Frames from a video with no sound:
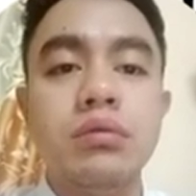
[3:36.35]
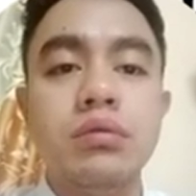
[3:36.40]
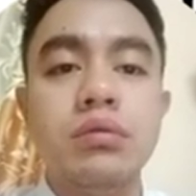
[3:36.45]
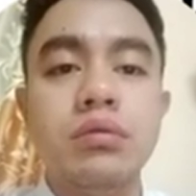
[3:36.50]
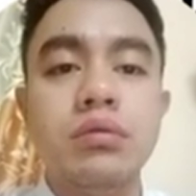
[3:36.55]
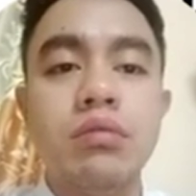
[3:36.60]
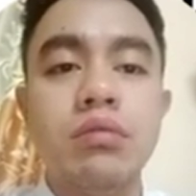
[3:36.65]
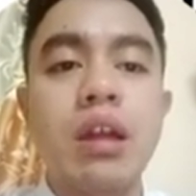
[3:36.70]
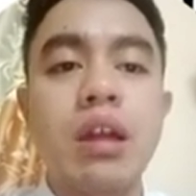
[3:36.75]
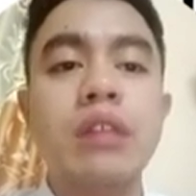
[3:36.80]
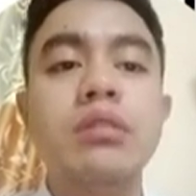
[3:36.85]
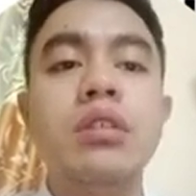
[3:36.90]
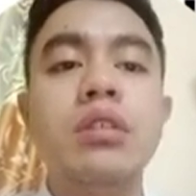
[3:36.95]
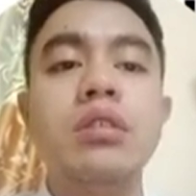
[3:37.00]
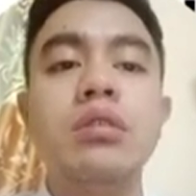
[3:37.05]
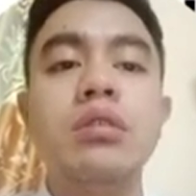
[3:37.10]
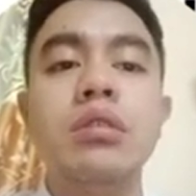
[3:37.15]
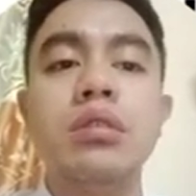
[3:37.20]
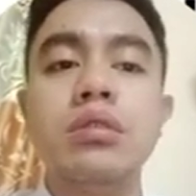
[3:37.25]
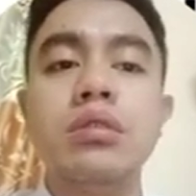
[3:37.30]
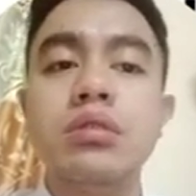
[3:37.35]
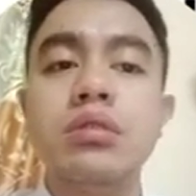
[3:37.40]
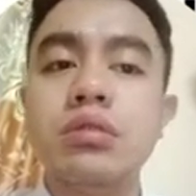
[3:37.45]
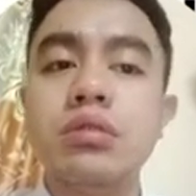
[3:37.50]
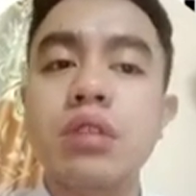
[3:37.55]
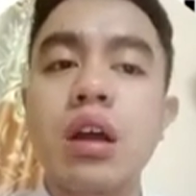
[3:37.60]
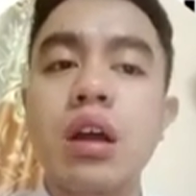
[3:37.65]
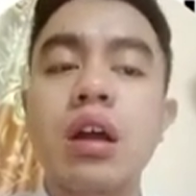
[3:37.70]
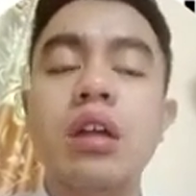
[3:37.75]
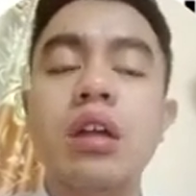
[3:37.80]
rectangle,
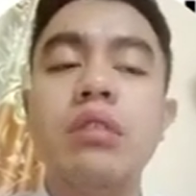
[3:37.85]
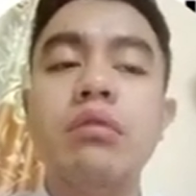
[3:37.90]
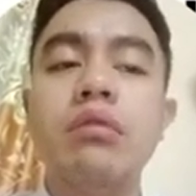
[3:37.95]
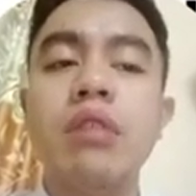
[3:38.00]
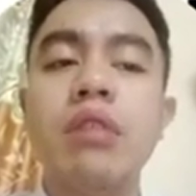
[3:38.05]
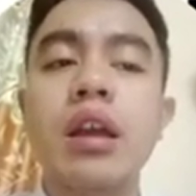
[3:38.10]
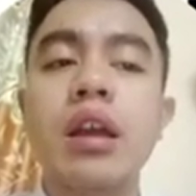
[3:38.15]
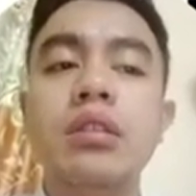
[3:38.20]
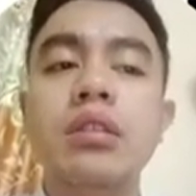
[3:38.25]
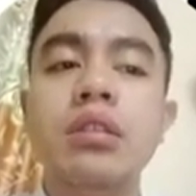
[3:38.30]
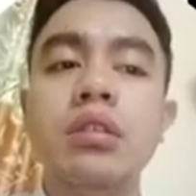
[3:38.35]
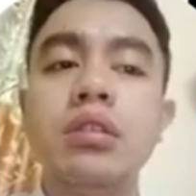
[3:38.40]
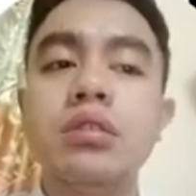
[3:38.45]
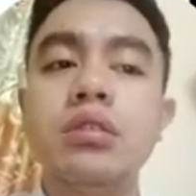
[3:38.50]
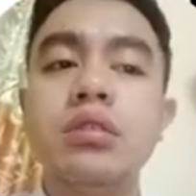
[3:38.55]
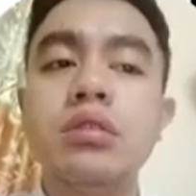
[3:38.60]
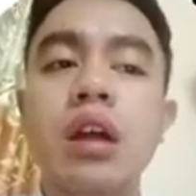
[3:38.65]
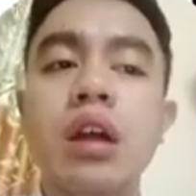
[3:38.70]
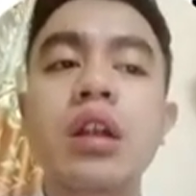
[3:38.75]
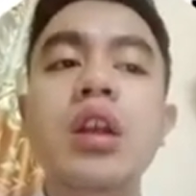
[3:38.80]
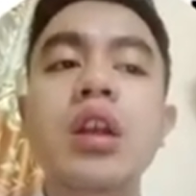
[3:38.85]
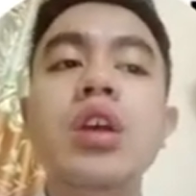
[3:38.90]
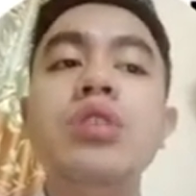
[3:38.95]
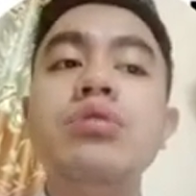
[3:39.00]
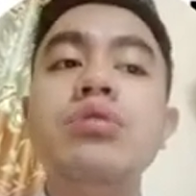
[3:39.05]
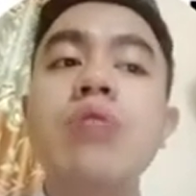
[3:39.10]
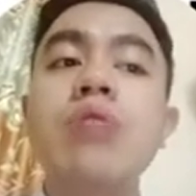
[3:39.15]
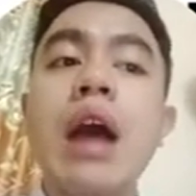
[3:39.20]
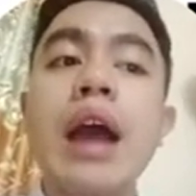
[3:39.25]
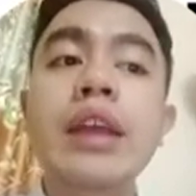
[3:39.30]
star, rectangle, star.
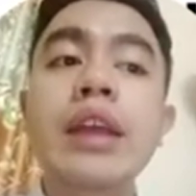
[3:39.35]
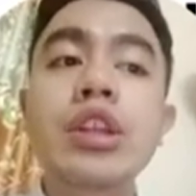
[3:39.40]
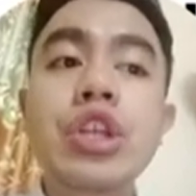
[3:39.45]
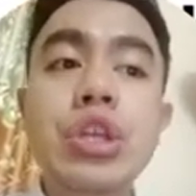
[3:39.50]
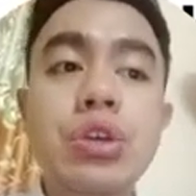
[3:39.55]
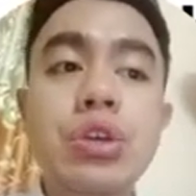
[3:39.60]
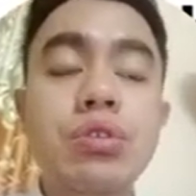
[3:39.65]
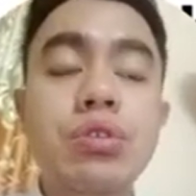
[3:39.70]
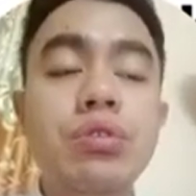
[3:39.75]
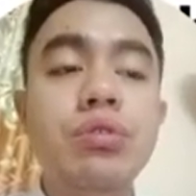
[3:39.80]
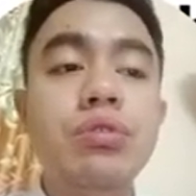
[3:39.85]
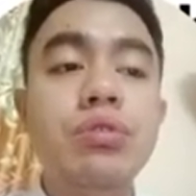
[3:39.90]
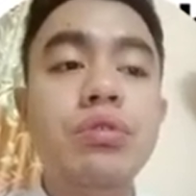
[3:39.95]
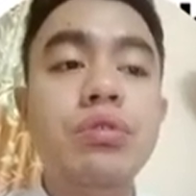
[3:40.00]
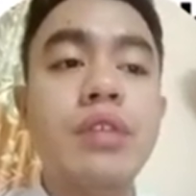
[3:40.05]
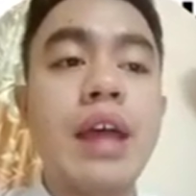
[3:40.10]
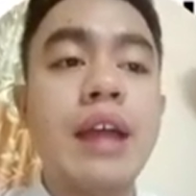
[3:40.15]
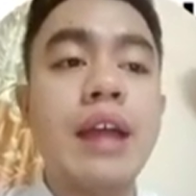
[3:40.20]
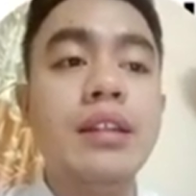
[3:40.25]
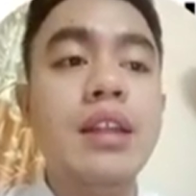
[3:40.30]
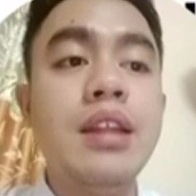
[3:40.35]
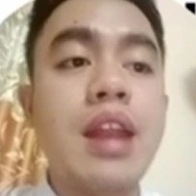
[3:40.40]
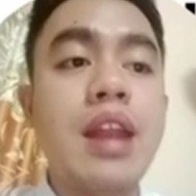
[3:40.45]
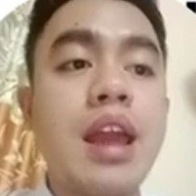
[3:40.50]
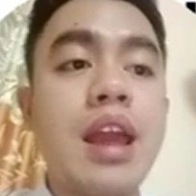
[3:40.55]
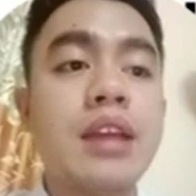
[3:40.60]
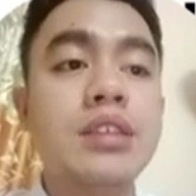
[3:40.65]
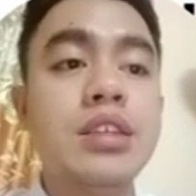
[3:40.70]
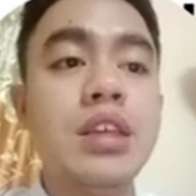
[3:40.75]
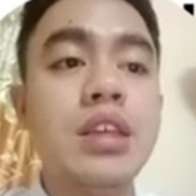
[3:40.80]
So I knew that the
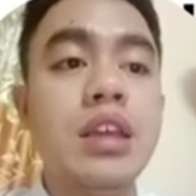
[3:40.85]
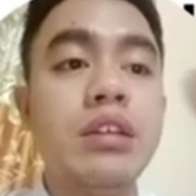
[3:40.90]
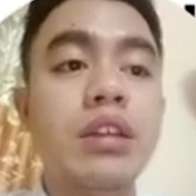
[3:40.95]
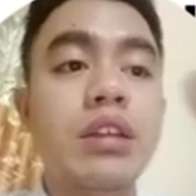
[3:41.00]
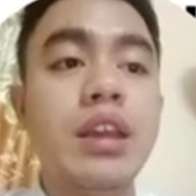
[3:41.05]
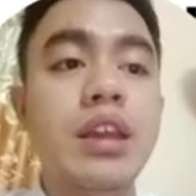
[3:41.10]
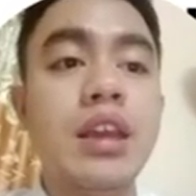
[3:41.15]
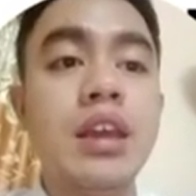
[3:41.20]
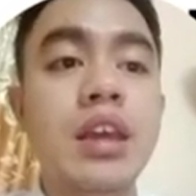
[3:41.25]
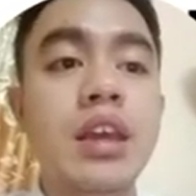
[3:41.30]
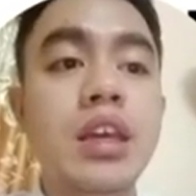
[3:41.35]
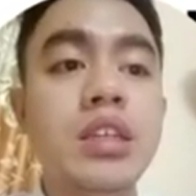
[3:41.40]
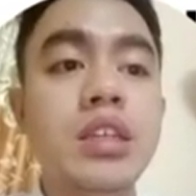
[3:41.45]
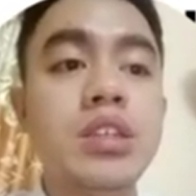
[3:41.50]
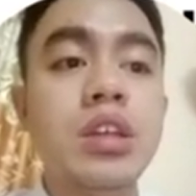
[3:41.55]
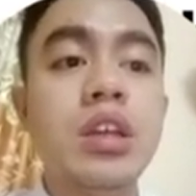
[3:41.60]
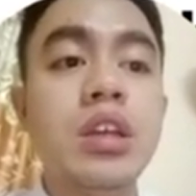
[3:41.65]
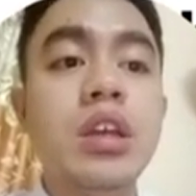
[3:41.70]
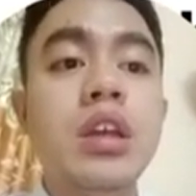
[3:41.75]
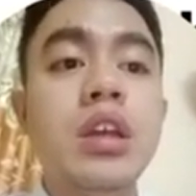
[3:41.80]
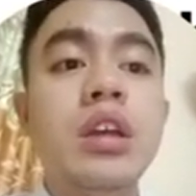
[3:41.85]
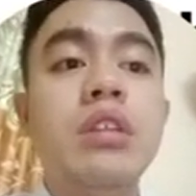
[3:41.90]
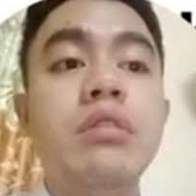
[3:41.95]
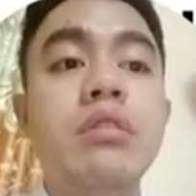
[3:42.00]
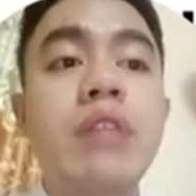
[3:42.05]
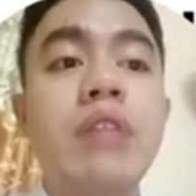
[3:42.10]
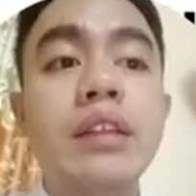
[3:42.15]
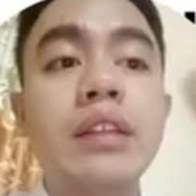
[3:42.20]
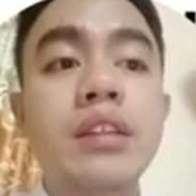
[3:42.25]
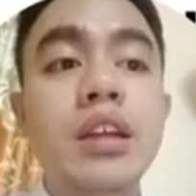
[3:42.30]
next here is
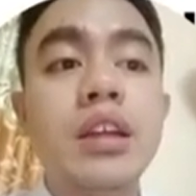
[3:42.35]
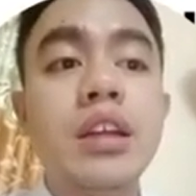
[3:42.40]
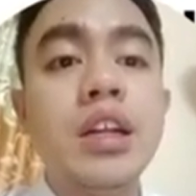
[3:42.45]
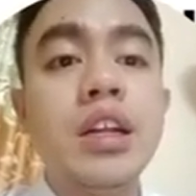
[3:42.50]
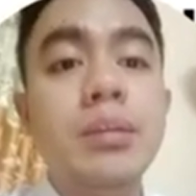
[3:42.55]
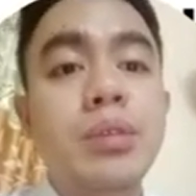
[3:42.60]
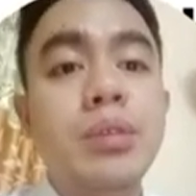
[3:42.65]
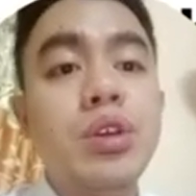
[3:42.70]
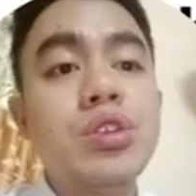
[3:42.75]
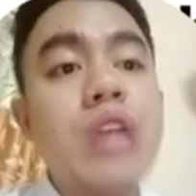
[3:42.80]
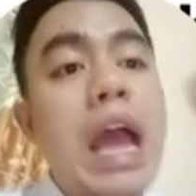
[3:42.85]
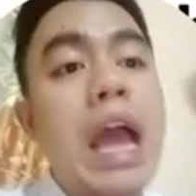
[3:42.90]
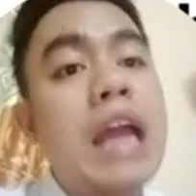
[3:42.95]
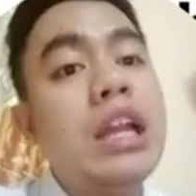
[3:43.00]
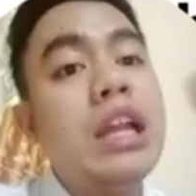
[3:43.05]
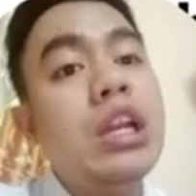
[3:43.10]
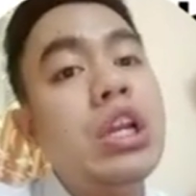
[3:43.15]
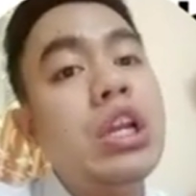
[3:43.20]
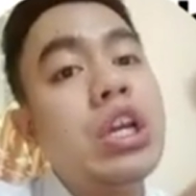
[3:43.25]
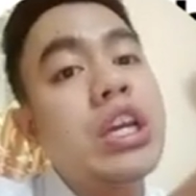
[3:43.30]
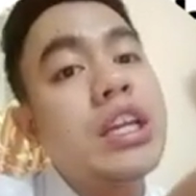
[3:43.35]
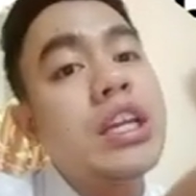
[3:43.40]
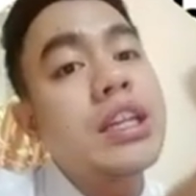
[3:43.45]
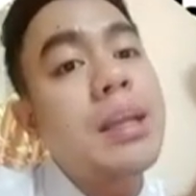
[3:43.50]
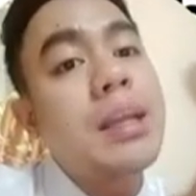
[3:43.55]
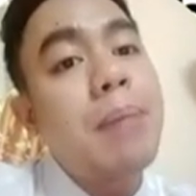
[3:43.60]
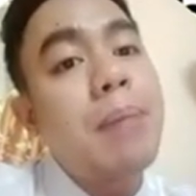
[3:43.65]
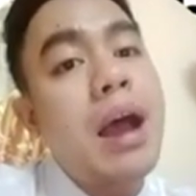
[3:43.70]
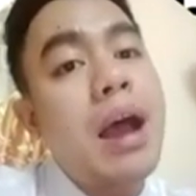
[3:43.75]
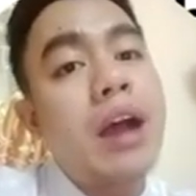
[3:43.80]
rectangle because I look at
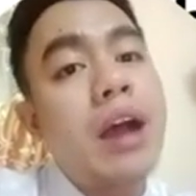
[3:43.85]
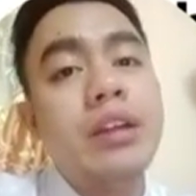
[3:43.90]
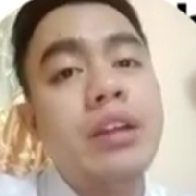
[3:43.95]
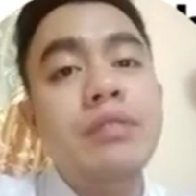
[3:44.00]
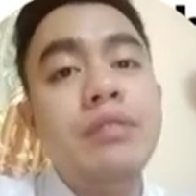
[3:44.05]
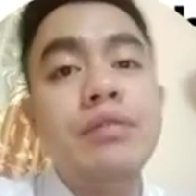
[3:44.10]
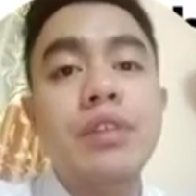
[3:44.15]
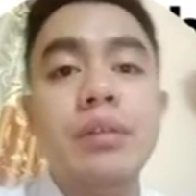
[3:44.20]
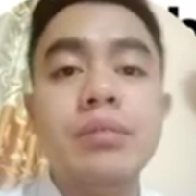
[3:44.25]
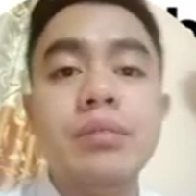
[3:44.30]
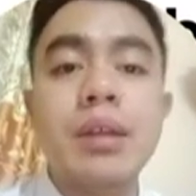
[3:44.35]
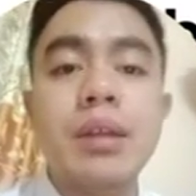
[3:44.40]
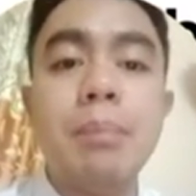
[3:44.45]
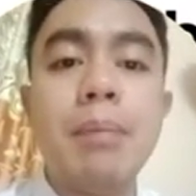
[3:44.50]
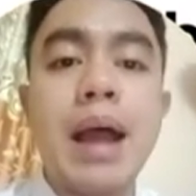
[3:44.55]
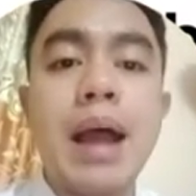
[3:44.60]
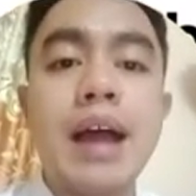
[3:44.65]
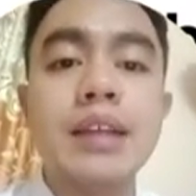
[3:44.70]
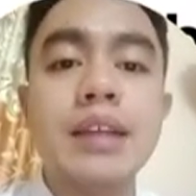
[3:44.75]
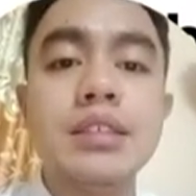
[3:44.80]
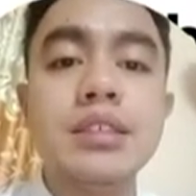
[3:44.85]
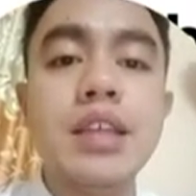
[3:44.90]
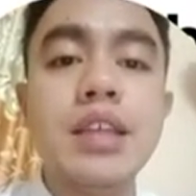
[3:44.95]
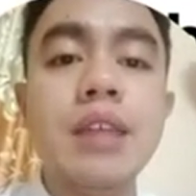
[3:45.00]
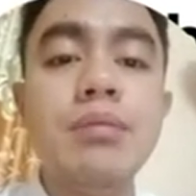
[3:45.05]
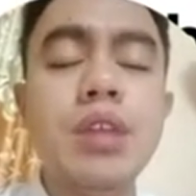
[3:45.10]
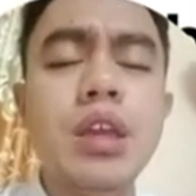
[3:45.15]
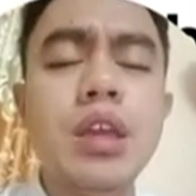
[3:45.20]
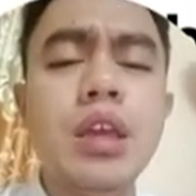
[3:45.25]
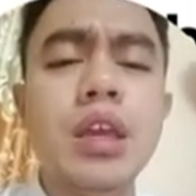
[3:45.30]
the pattern from the past.
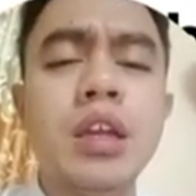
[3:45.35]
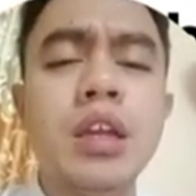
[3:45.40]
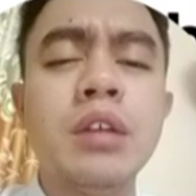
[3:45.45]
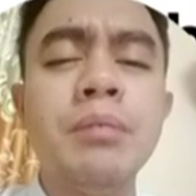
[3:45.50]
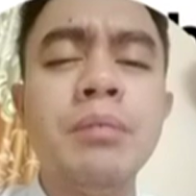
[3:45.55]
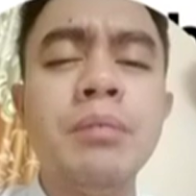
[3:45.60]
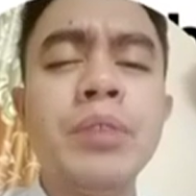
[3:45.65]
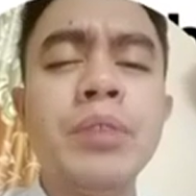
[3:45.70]
Same here.